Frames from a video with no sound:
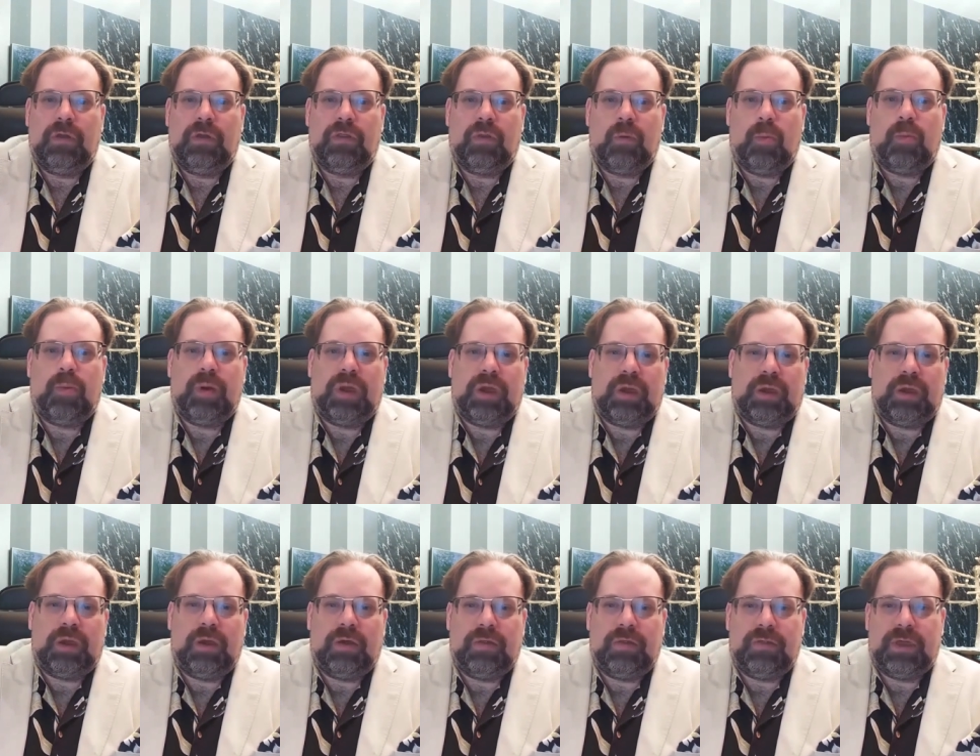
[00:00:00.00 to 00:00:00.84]
the
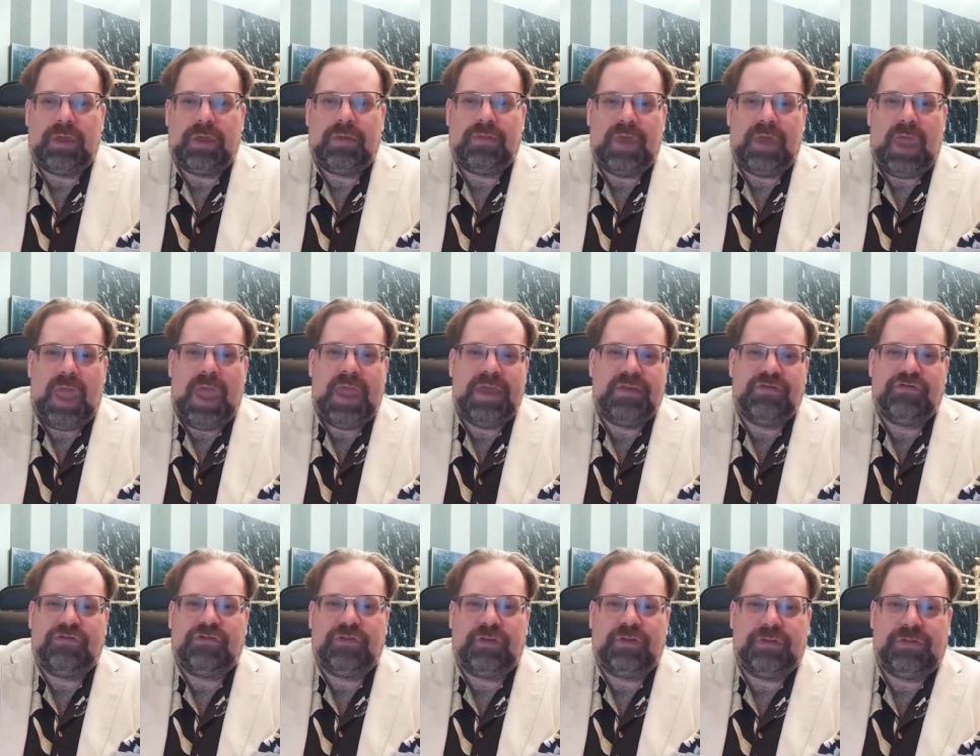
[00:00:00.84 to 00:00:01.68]
big the the
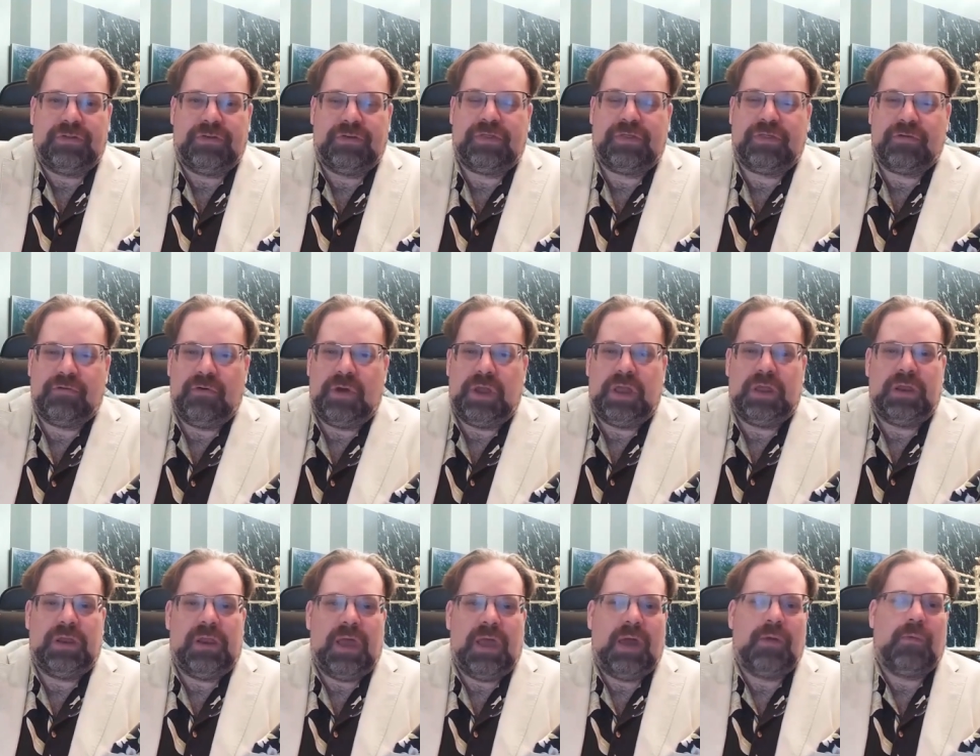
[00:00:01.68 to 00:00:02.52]
ancient
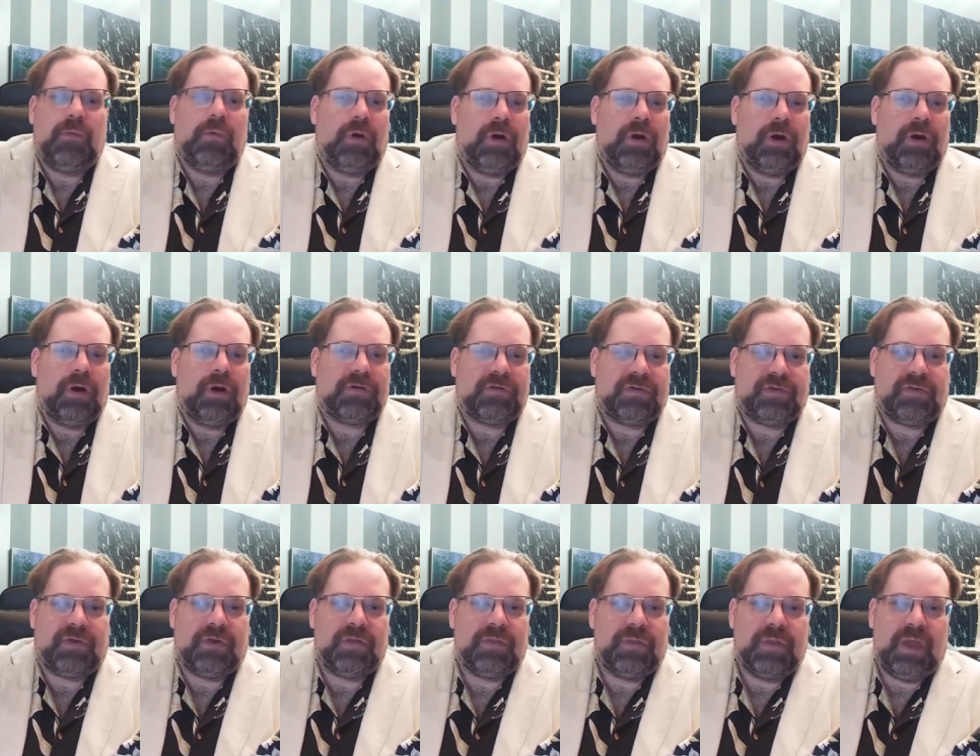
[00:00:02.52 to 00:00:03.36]
three
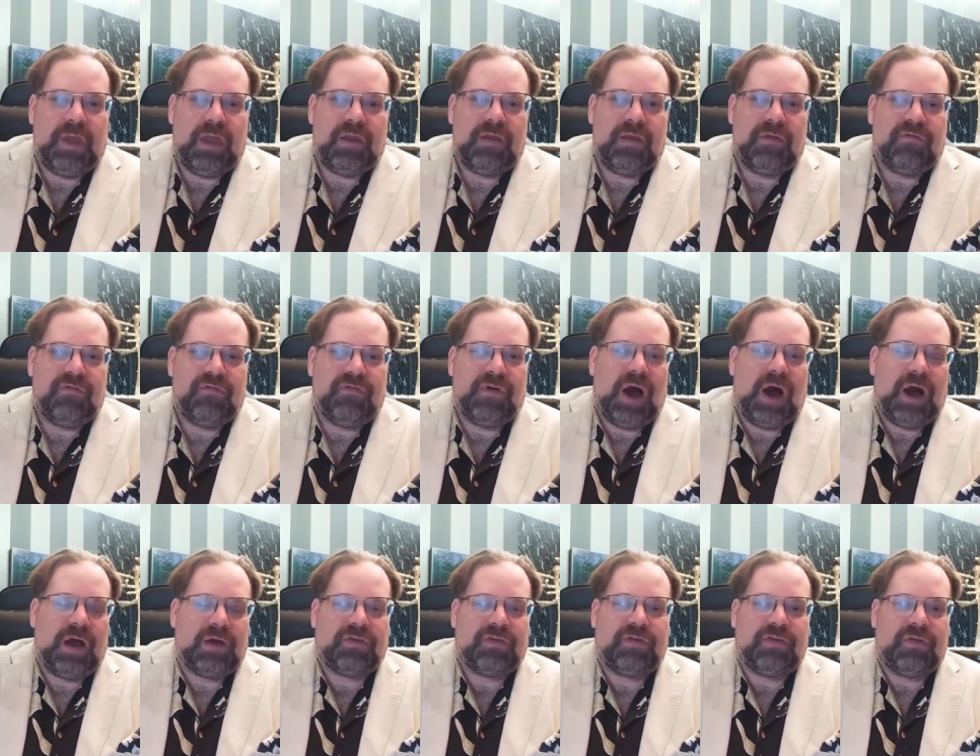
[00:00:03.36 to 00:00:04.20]
networks and and
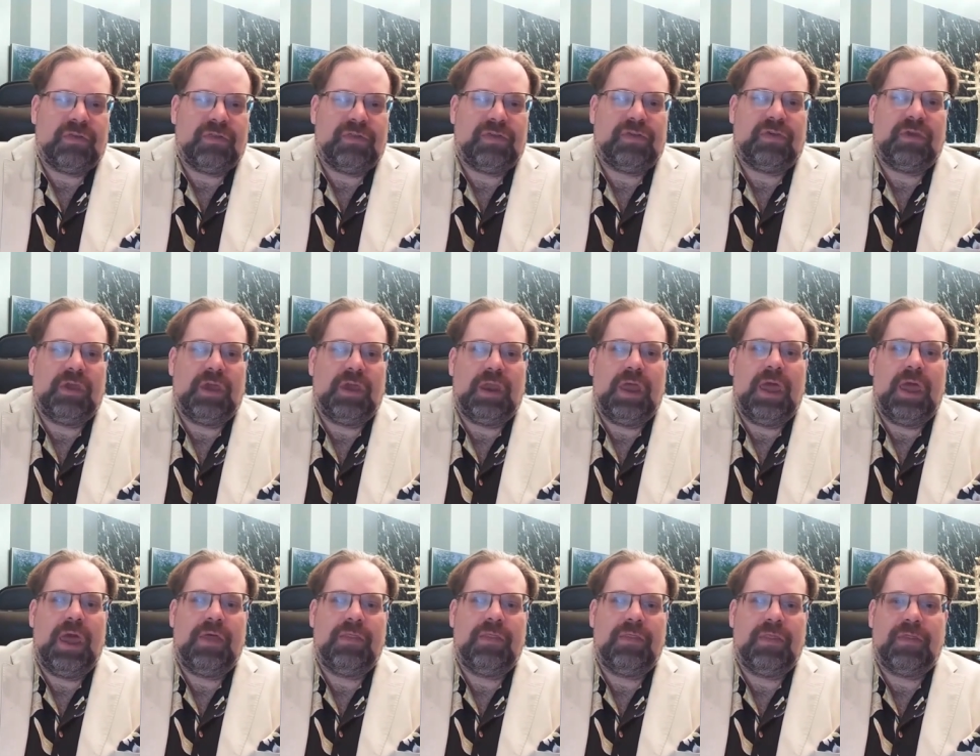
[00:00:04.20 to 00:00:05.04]
Fox and
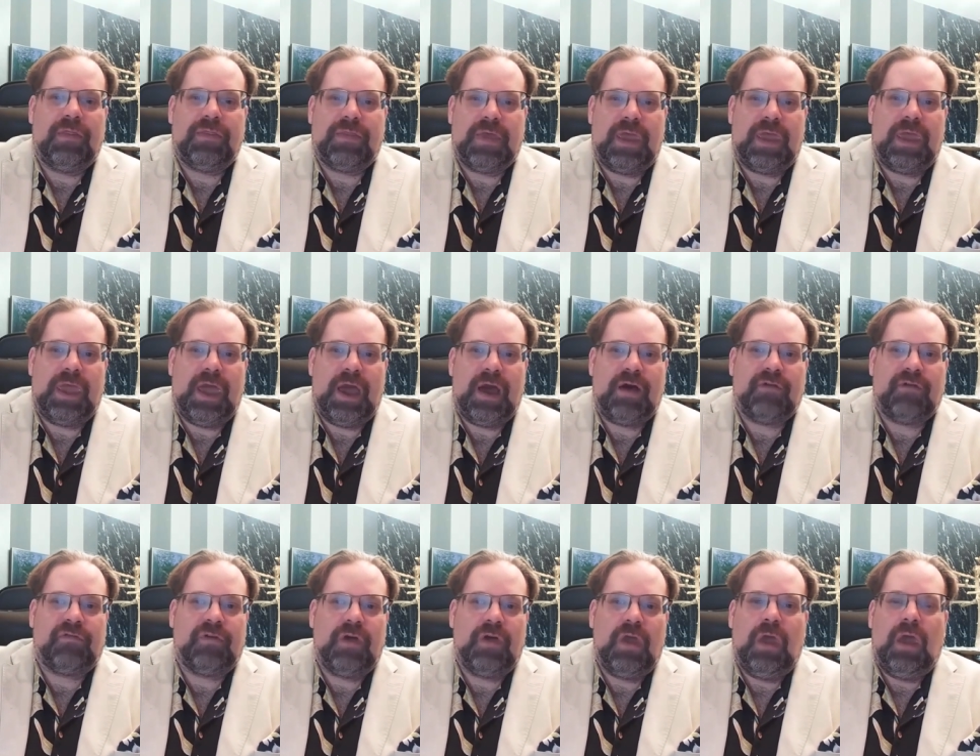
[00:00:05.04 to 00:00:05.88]
CNN that they
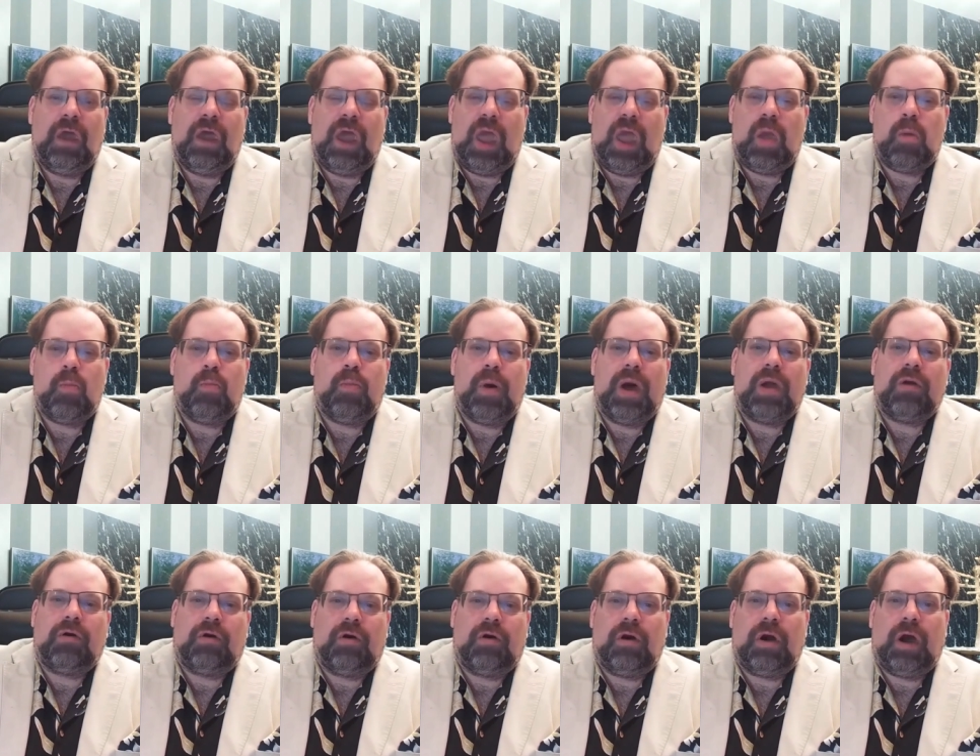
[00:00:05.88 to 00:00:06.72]
have a
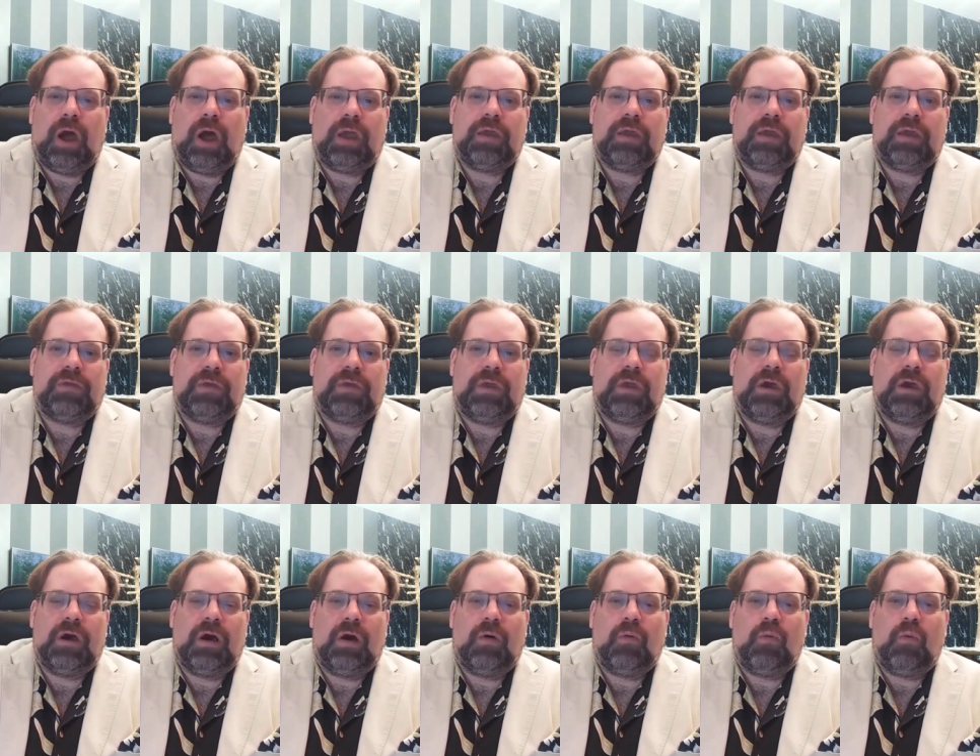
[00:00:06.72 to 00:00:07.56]
better
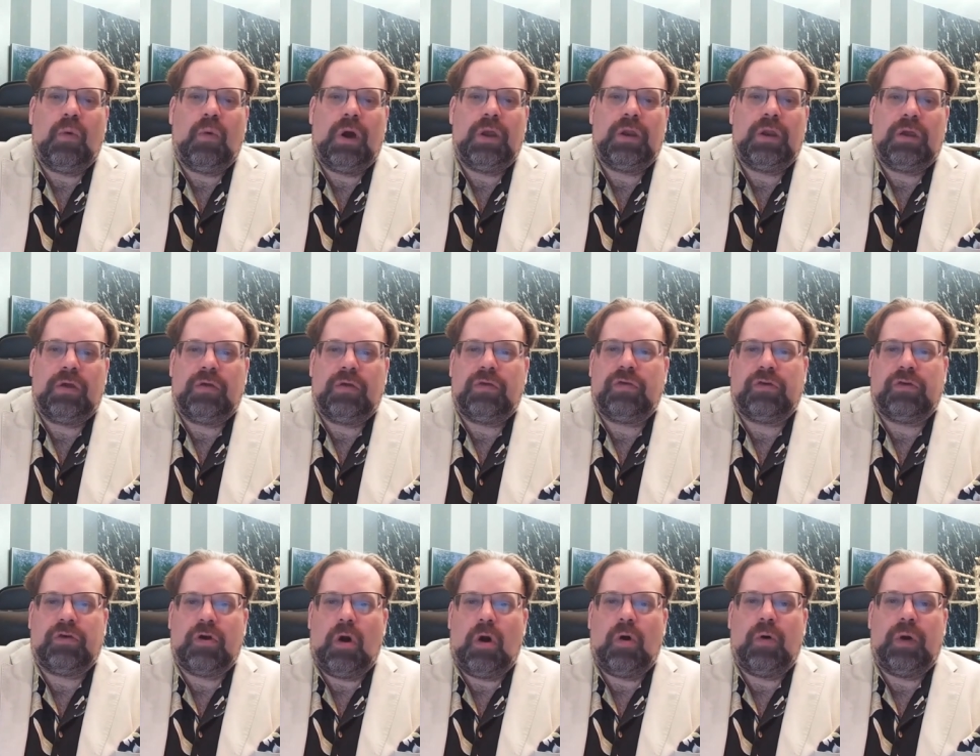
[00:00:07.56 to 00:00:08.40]
idea what is
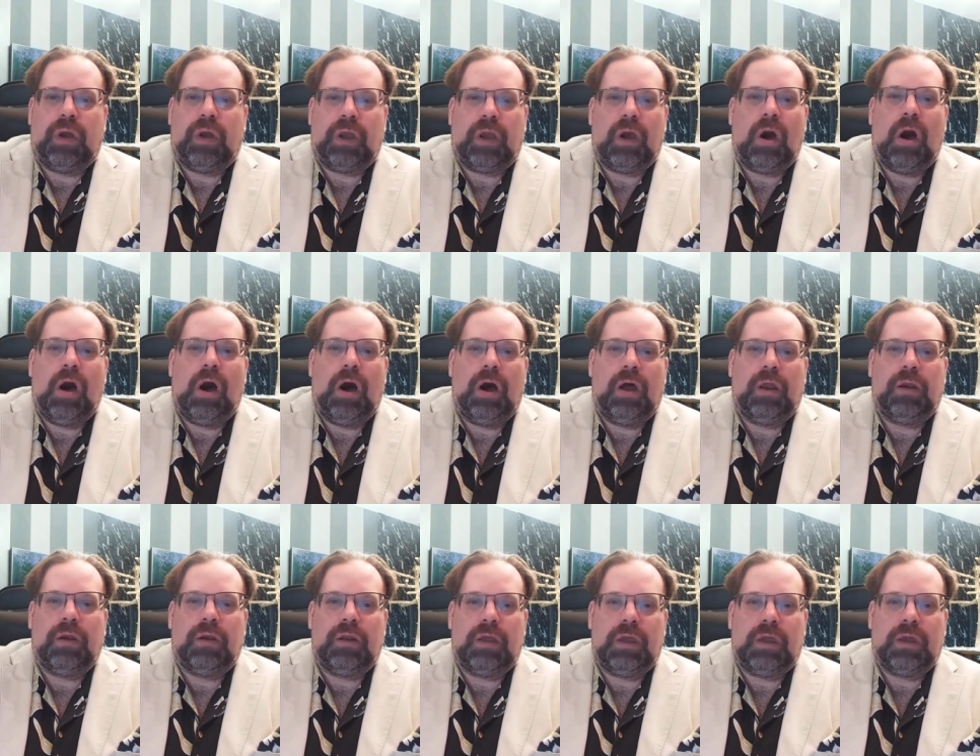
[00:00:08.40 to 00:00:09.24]
going
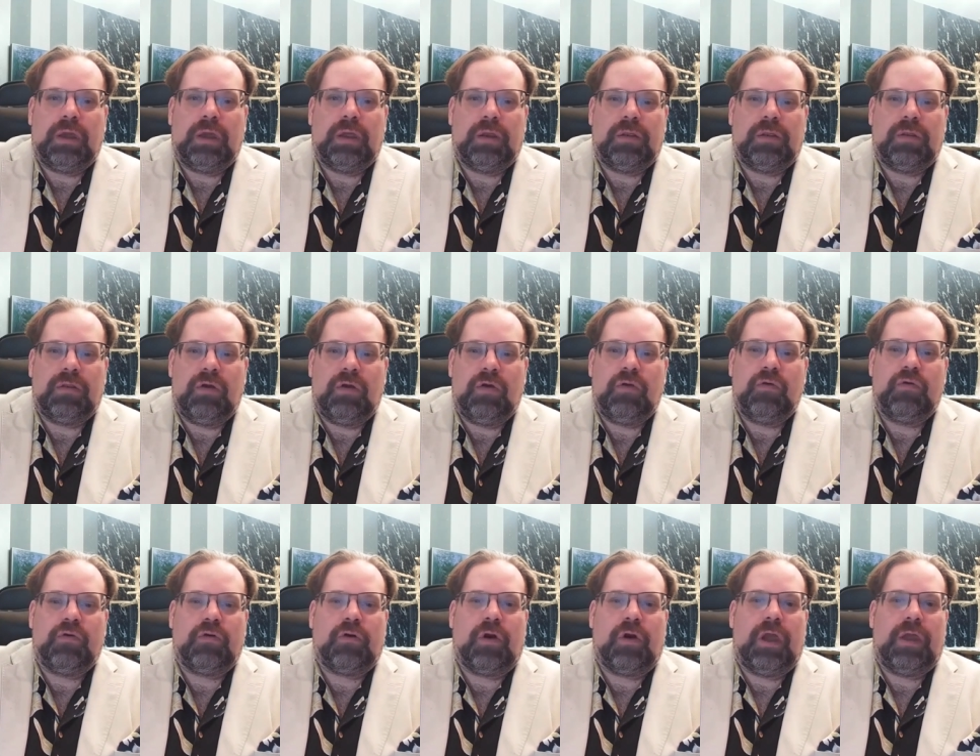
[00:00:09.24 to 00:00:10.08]
on in
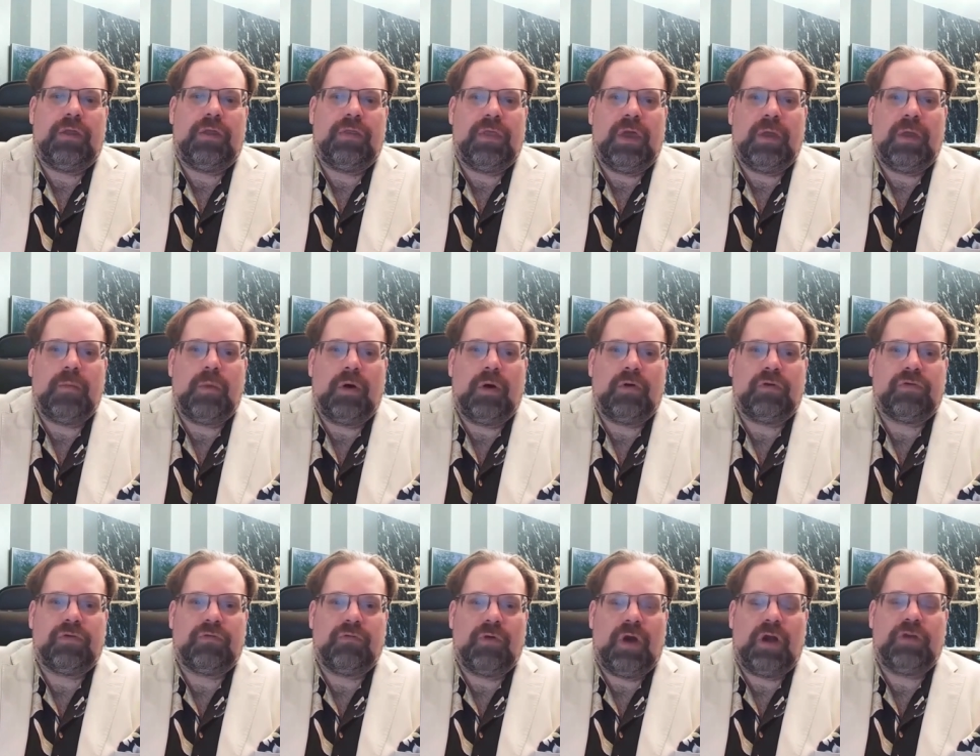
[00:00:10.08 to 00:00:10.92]
Ukraine than
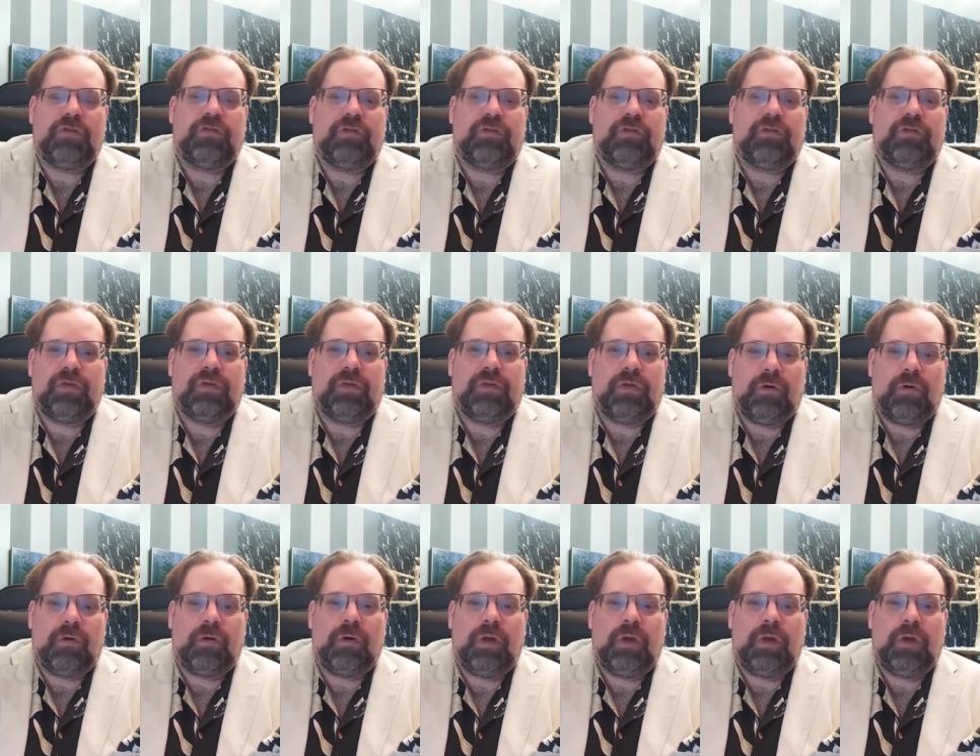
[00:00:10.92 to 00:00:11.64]
most Russians do.